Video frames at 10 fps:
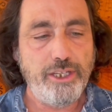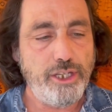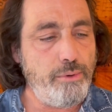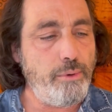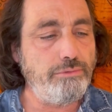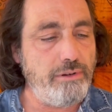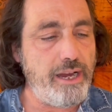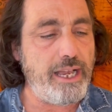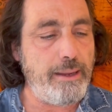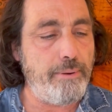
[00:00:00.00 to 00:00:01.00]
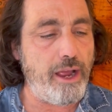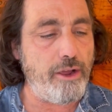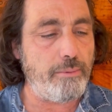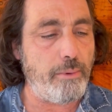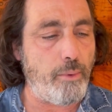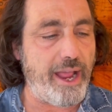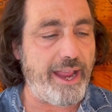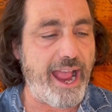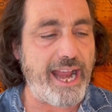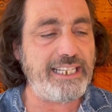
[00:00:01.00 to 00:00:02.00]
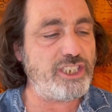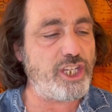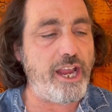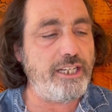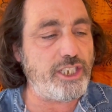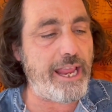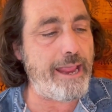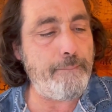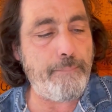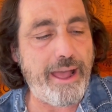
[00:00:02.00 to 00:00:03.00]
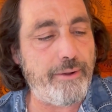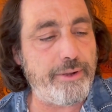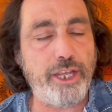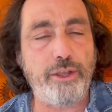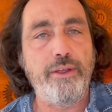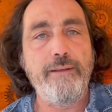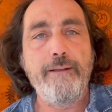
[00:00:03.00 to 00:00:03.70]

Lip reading: You will really blow them away. And it's going to empower you